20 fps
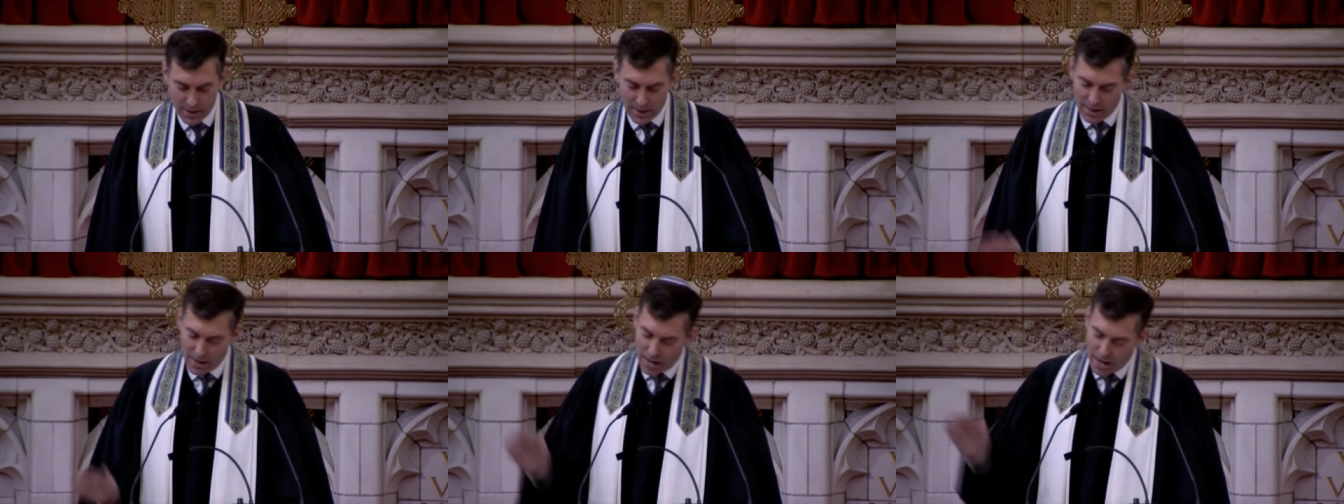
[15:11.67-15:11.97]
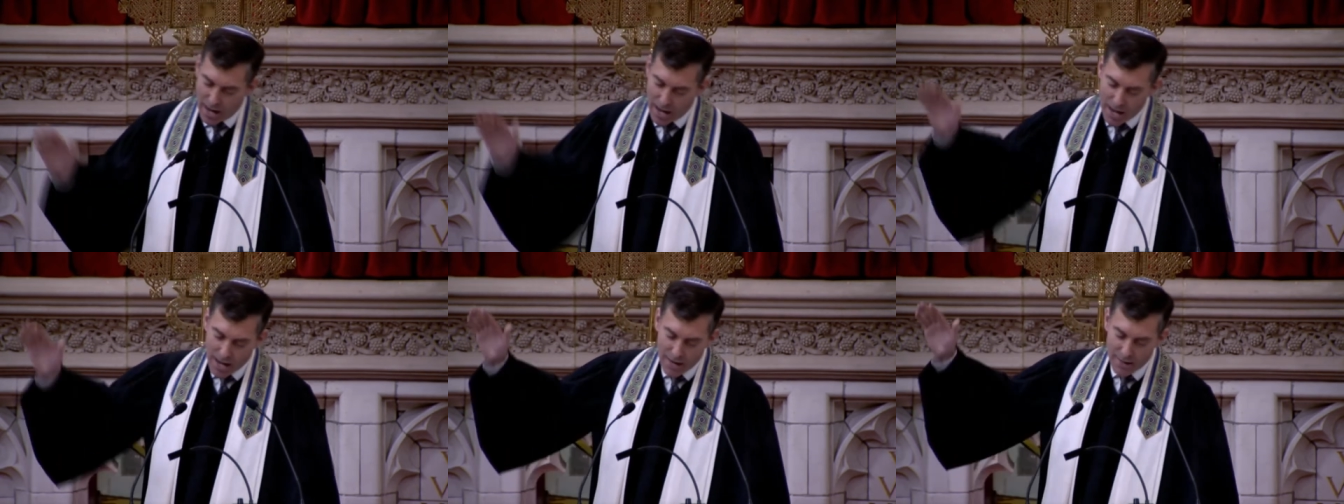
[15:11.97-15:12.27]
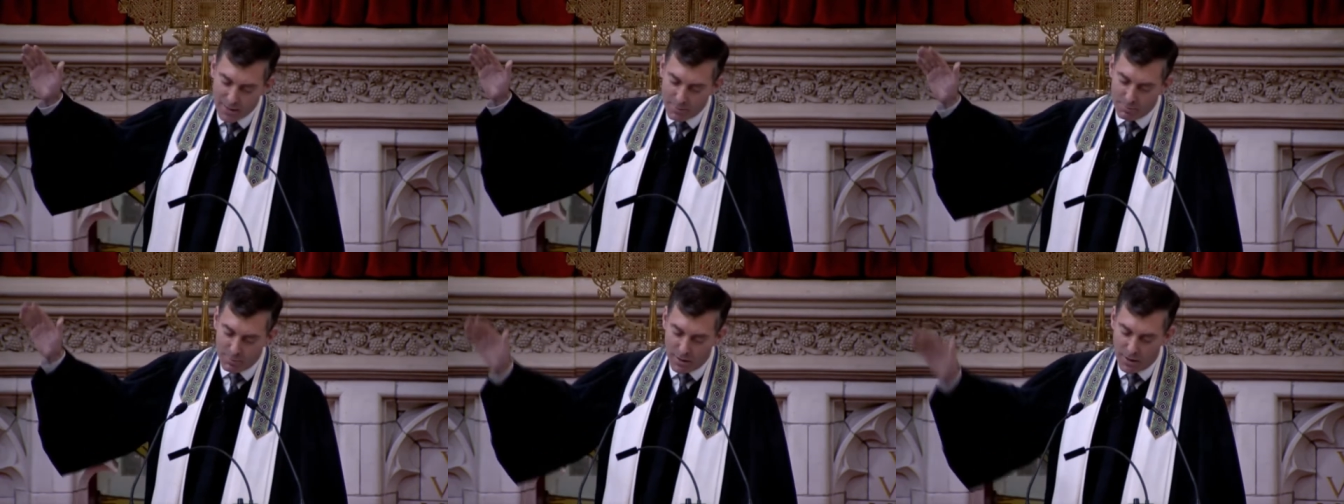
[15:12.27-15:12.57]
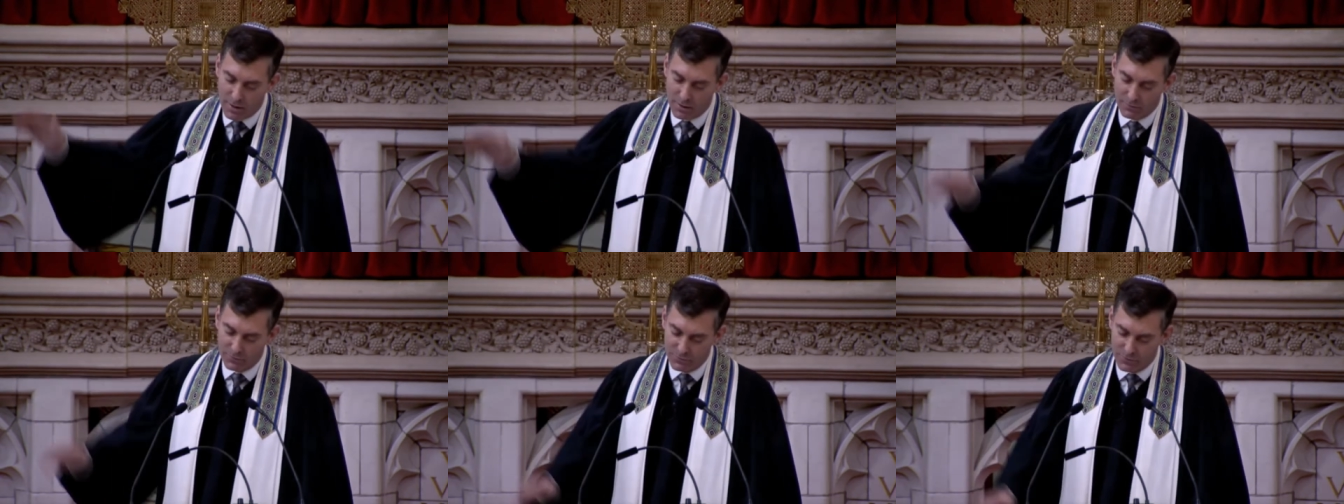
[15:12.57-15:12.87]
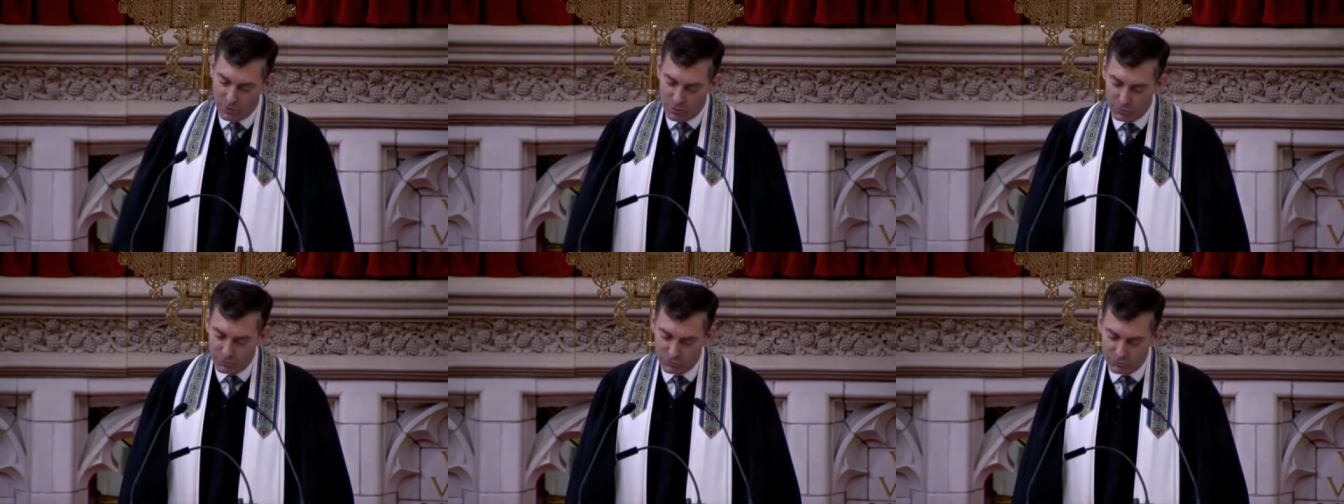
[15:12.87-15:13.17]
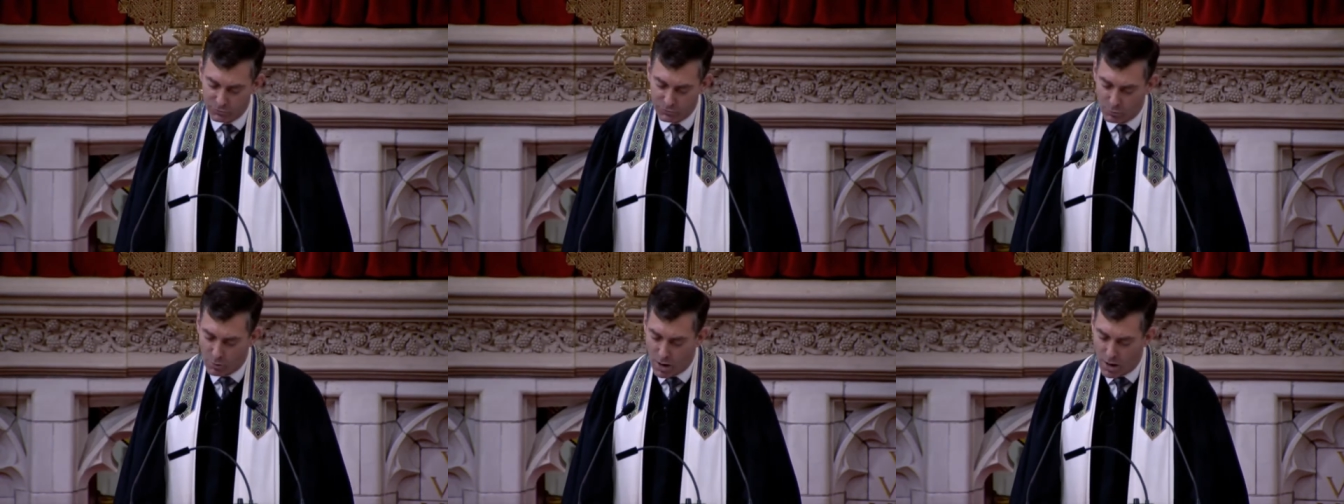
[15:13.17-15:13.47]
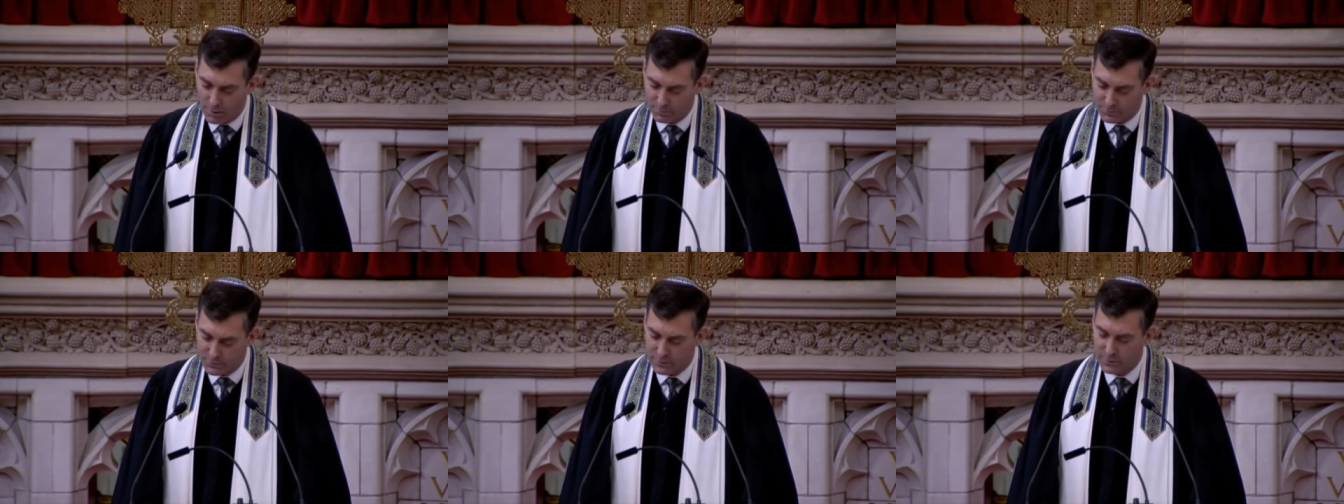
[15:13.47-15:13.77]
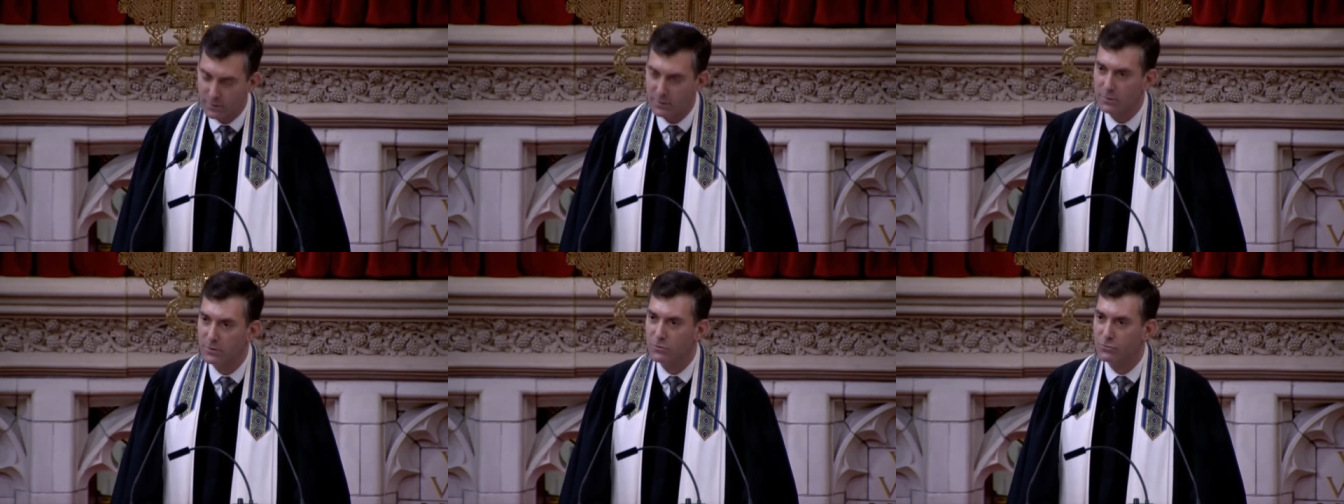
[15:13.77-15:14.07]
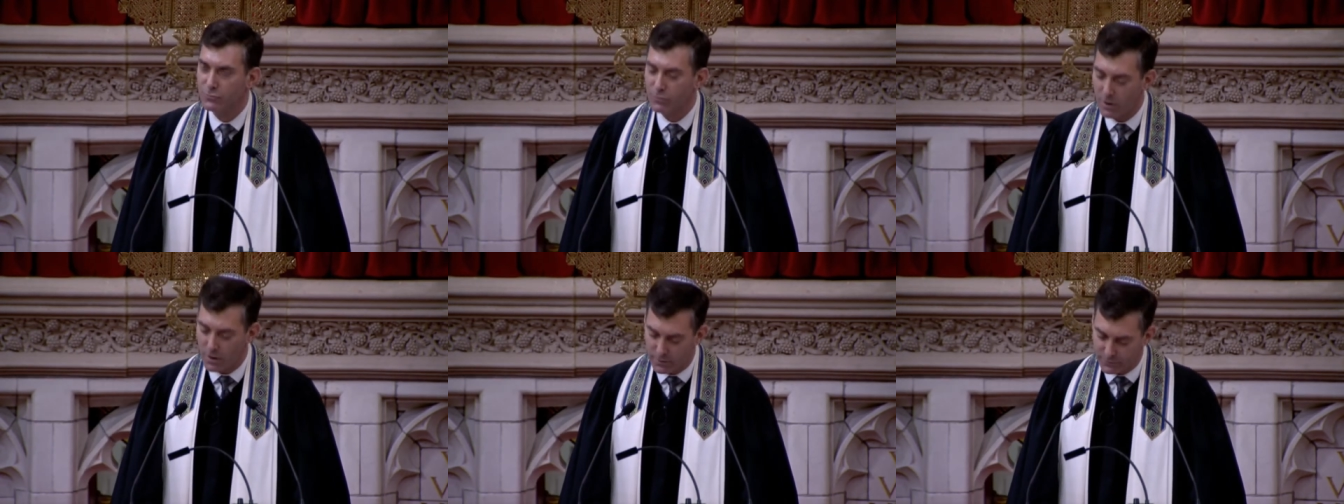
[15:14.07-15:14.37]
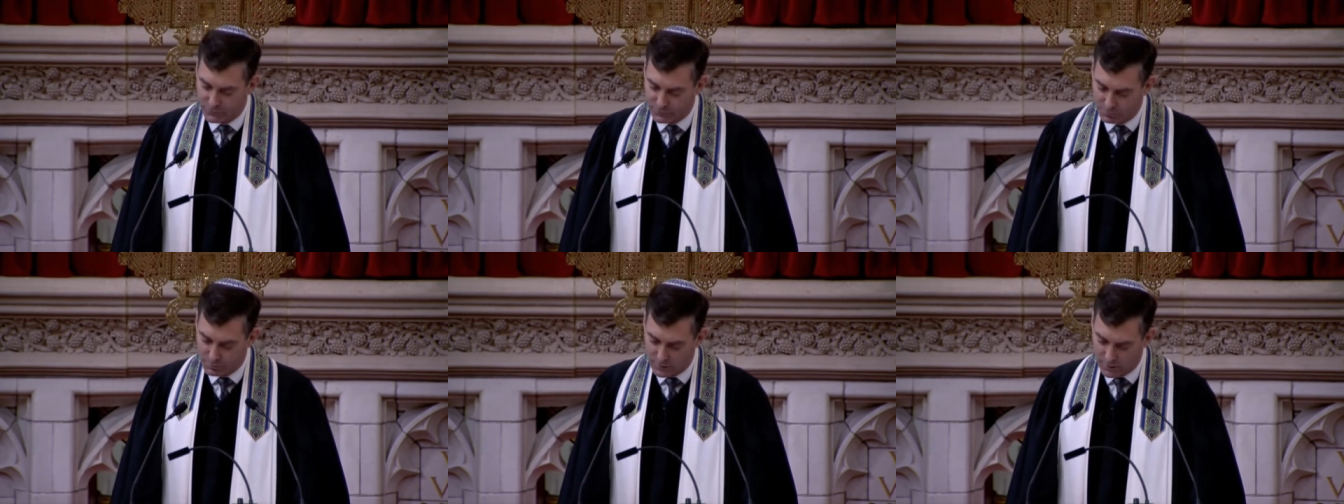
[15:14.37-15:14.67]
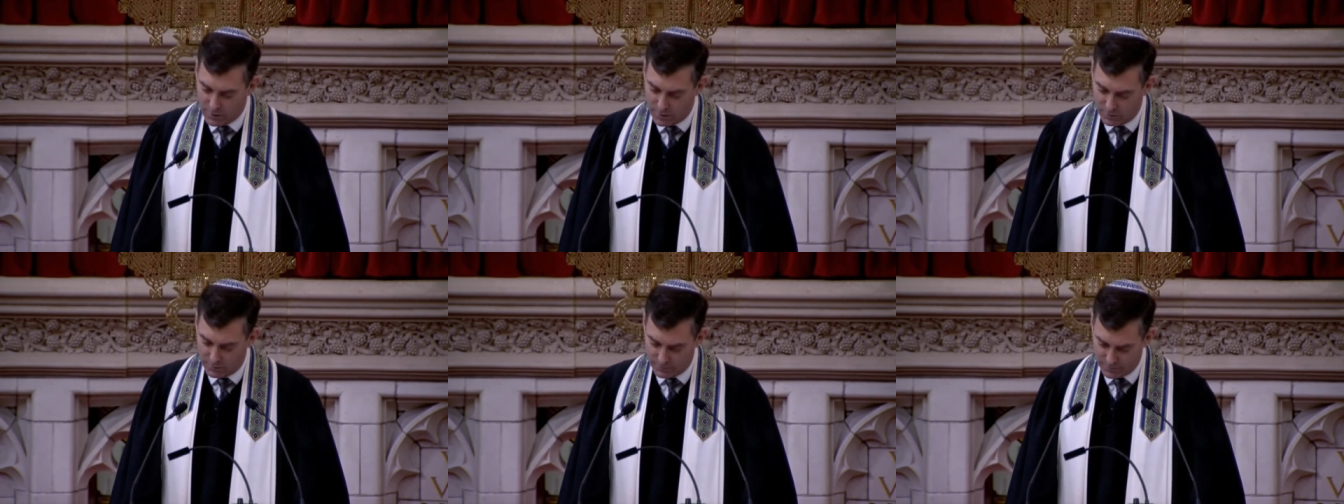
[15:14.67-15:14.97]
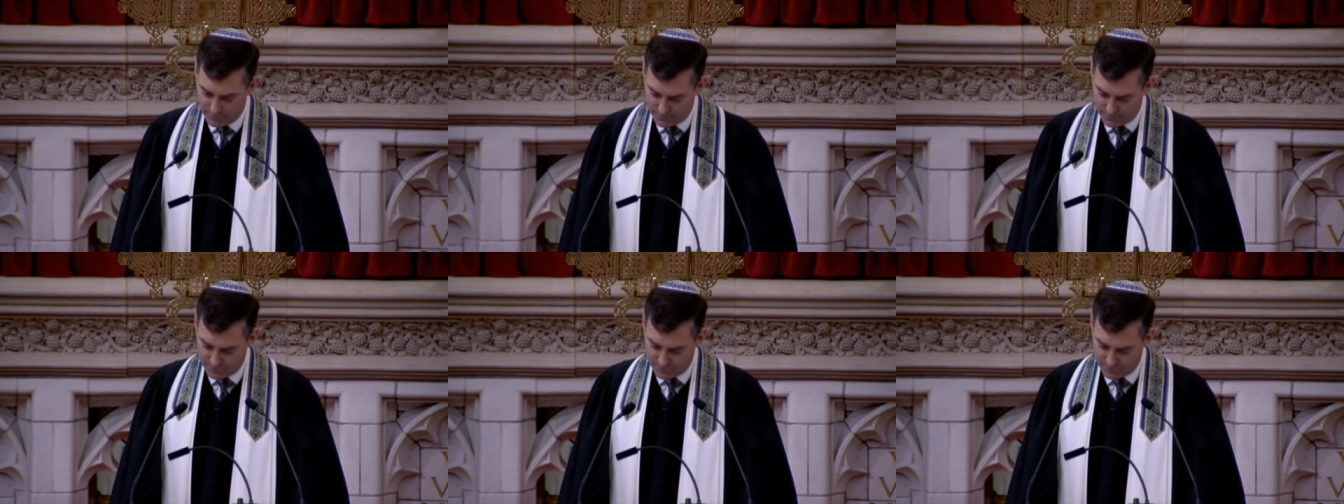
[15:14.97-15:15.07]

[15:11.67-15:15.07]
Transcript: high above those swamped in the troughs below.